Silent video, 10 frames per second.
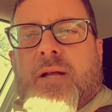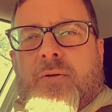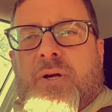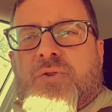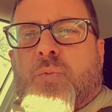
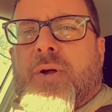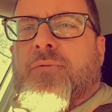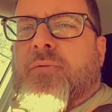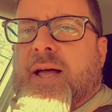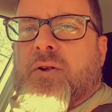there is one
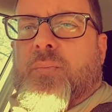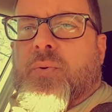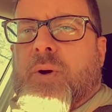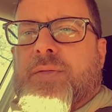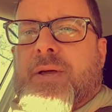final
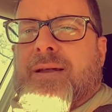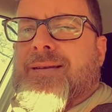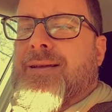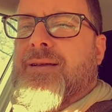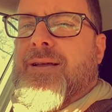point that
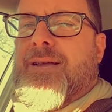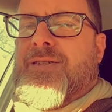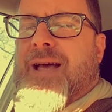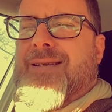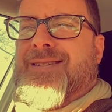
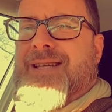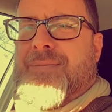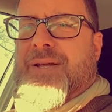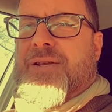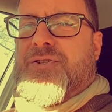is
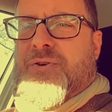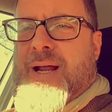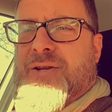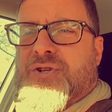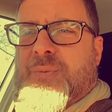seemingly
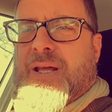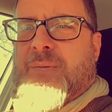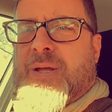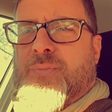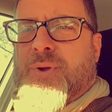strange to me that
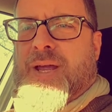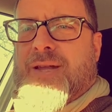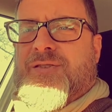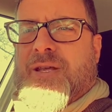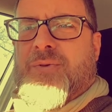people
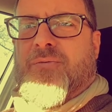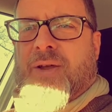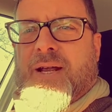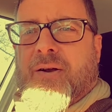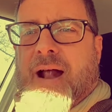can't seem to
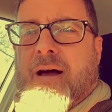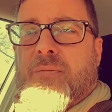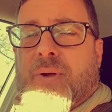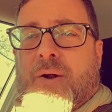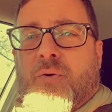figure
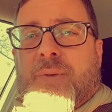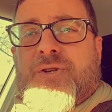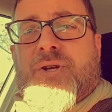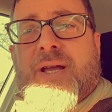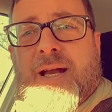out, but I will
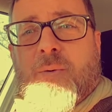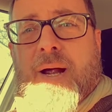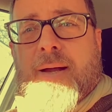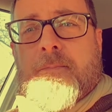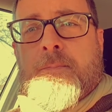mention
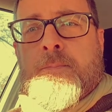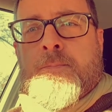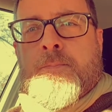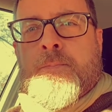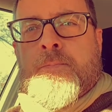anyway.
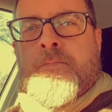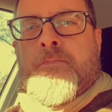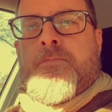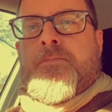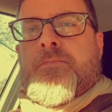
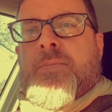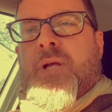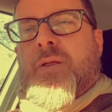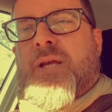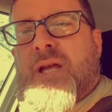
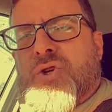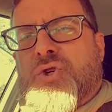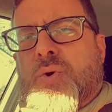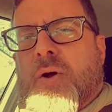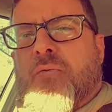The
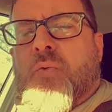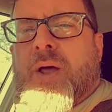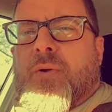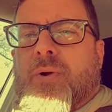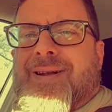issue of
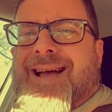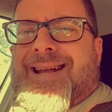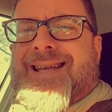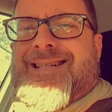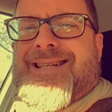whether or not
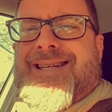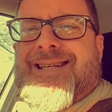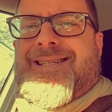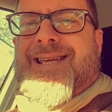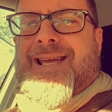
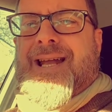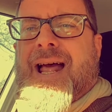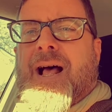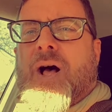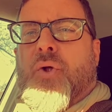entities can
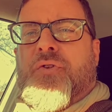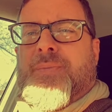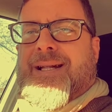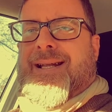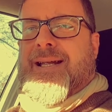
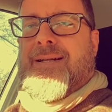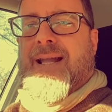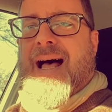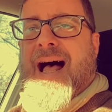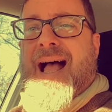ultimately
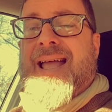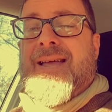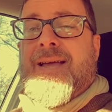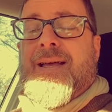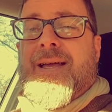lie
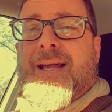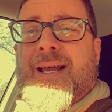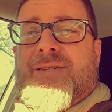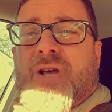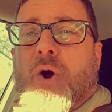
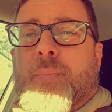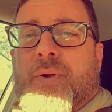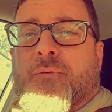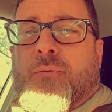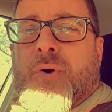is
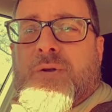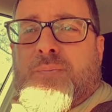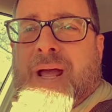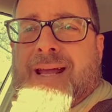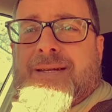open for
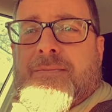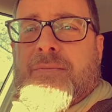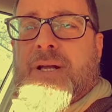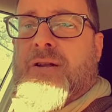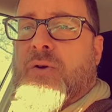debate,
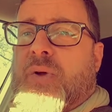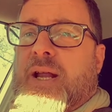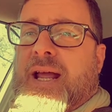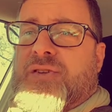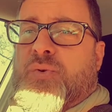and
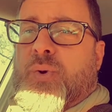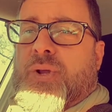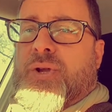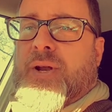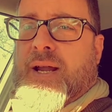nobody has a
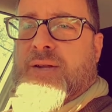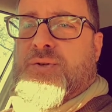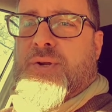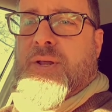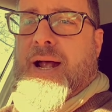really good
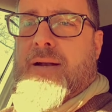answer to that.